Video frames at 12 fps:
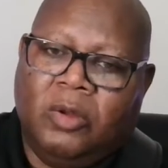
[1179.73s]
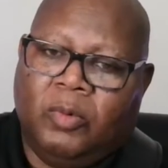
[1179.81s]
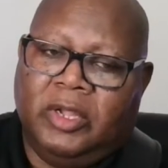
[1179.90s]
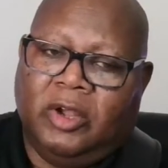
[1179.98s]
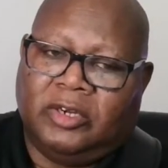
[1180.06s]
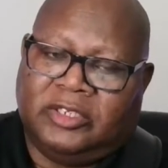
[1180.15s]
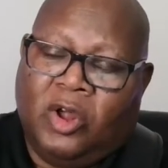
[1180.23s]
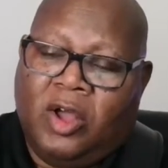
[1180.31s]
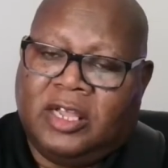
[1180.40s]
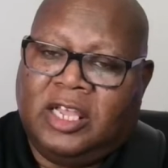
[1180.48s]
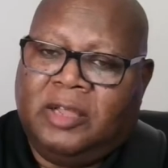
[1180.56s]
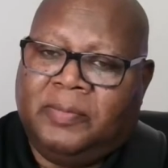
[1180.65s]
We are
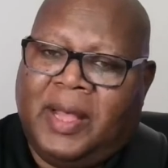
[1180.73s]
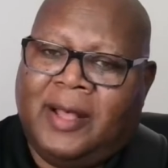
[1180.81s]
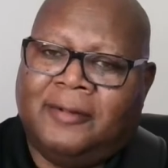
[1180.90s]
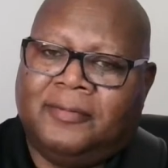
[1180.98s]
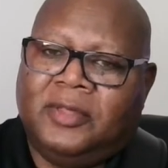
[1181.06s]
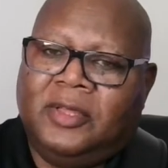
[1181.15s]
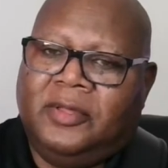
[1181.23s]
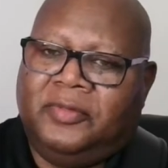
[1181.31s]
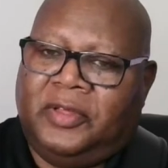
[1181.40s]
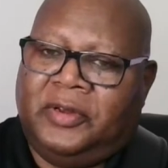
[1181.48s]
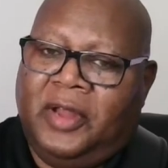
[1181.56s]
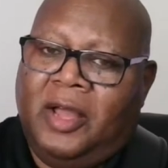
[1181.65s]
talking about
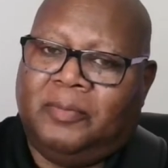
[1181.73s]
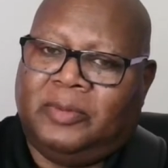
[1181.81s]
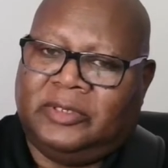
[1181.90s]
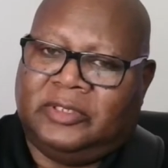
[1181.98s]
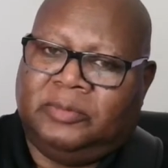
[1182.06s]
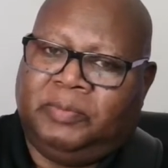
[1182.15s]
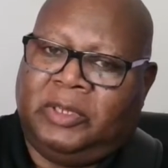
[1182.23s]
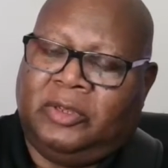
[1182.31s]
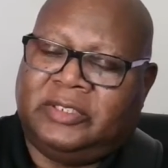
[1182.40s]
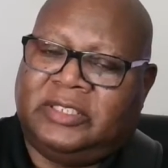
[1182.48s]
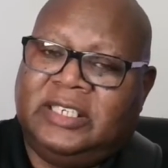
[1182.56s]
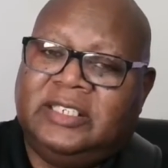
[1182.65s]
the numbers
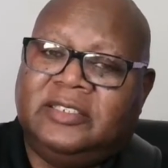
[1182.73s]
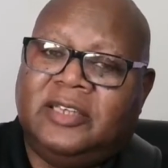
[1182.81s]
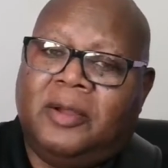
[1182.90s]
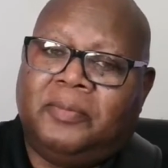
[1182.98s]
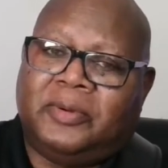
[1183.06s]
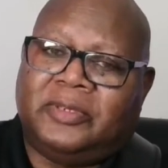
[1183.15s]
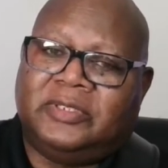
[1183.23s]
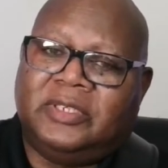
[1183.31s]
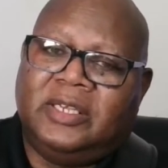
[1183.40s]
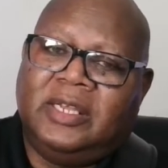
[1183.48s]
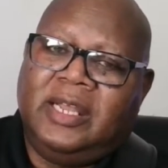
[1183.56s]
because these numbers